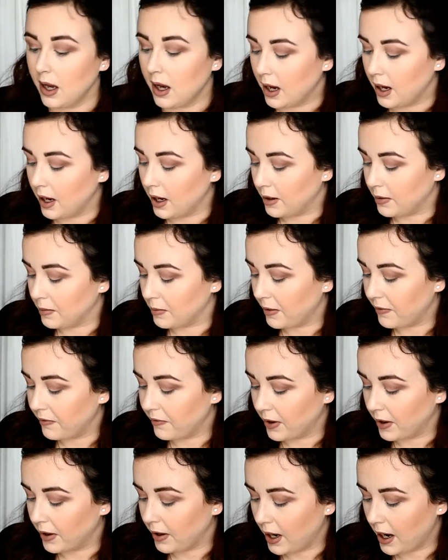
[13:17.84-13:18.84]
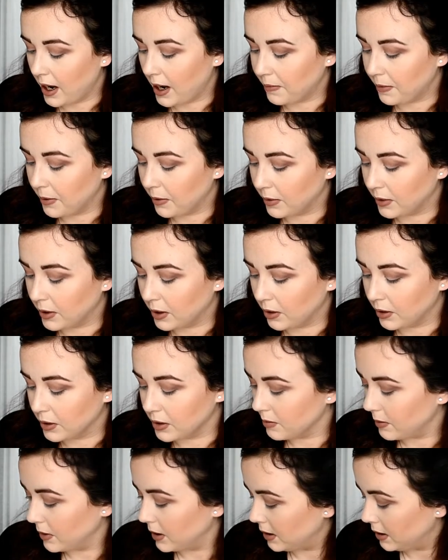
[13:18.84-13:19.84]
I'm very happy with
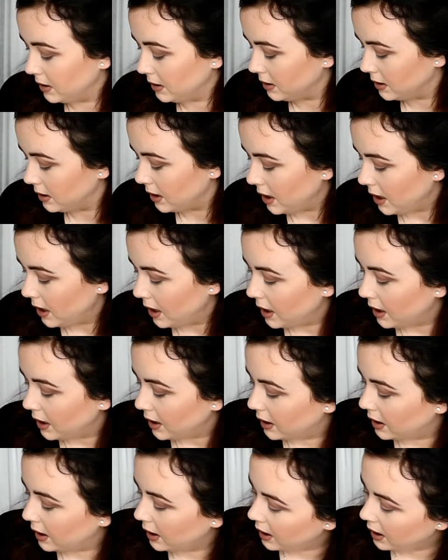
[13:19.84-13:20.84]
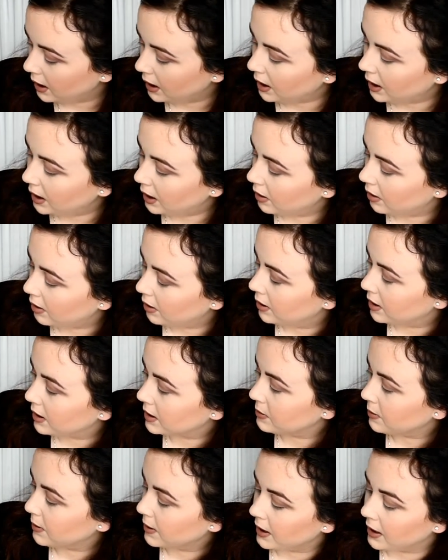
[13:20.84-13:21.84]
those ones.
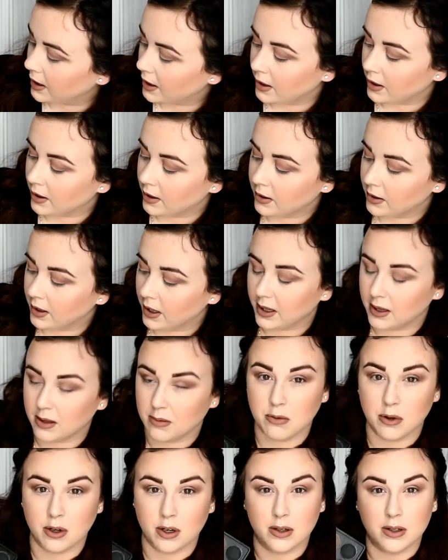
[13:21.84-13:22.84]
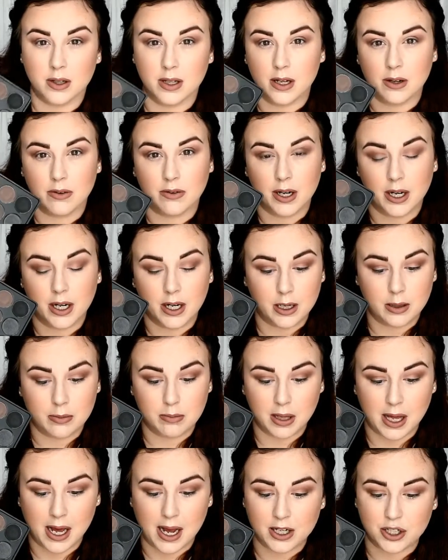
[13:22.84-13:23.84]
This one here, like the more glittery
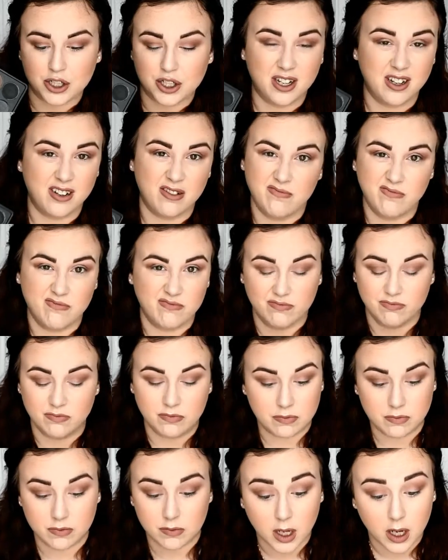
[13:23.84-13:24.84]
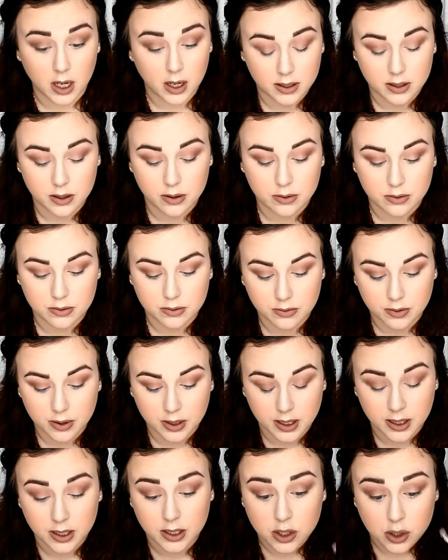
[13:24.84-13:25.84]
black shade, I don't
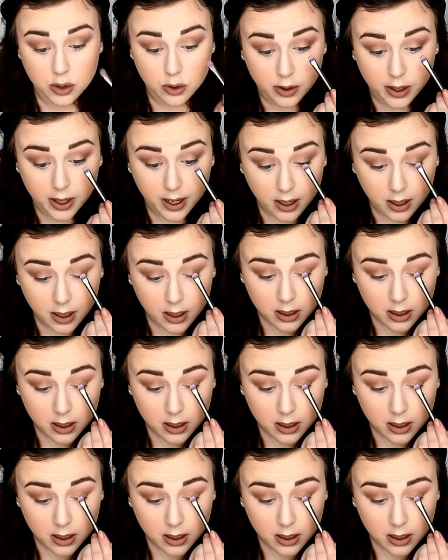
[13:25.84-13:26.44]
really enjoy.